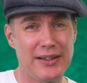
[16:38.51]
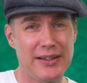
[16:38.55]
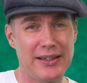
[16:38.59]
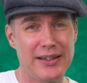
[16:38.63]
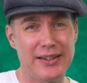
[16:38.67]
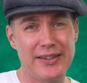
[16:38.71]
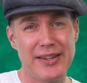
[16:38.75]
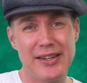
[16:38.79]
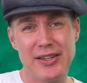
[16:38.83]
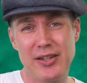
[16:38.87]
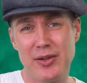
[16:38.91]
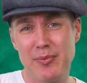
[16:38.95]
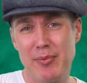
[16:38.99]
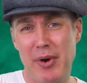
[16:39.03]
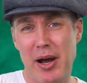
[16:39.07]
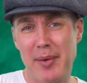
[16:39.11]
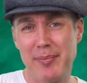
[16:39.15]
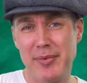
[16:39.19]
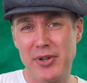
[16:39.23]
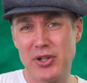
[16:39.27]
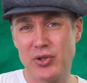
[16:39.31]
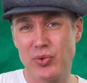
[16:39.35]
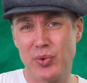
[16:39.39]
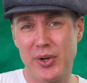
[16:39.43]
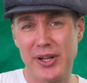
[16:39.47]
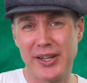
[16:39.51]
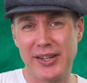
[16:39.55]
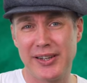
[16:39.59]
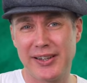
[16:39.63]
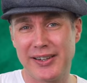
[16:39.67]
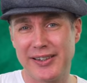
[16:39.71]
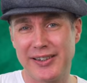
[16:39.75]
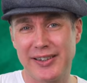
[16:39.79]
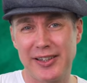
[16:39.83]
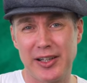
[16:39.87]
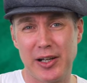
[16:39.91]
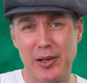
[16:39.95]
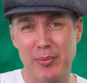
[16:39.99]
And then you might be tweaking
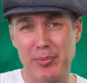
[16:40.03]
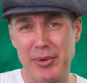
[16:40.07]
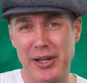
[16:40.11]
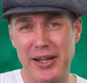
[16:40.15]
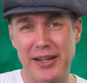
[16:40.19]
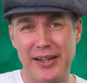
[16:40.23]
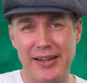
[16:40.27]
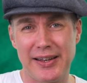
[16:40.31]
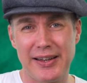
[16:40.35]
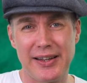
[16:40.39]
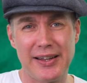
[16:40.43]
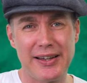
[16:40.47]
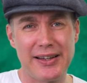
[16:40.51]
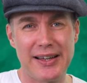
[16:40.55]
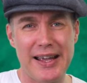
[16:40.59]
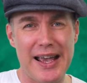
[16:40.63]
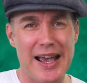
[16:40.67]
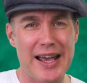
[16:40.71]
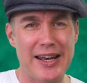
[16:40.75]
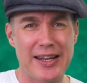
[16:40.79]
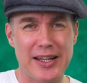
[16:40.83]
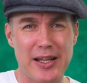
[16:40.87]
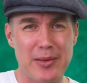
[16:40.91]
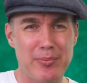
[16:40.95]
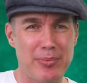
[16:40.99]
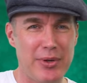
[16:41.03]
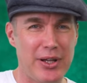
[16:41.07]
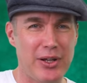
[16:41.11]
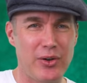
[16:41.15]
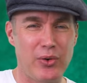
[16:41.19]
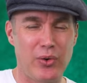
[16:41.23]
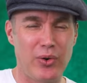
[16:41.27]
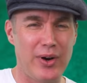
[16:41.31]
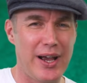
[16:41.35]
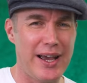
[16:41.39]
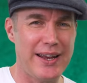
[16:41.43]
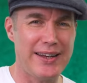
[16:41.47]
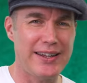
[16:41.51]
it a little bit and adding a bit
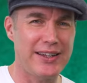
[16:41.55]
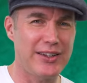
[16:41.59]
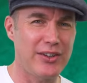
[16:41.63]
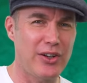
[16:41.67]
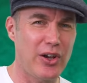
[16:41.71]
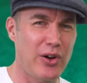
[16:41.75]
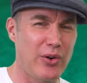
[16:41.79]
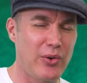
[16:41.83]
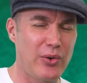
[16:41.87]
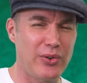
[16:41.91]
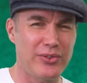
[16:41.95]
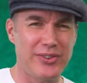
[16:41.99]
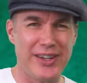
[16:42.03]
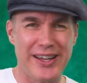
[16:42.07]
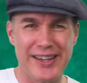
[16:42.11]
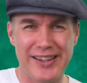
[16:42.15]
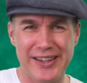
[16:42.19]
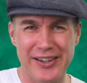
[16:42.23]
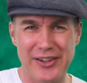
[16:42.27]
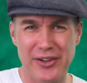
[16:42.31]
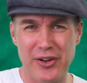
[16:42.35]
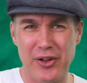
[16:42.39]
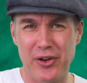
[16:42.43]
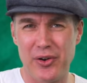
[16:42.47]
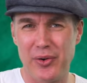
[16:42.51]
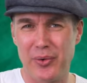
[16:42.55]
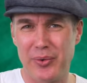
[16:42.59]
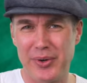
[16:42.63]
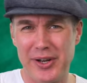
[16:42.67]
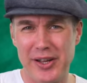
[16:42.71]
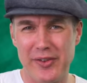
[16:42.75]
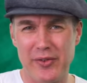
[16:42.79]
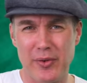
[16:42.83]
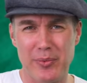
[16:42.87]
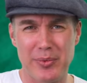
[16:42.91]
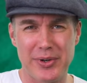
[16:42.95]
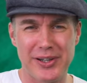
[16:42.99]
or adding a note or taking a note or whatever.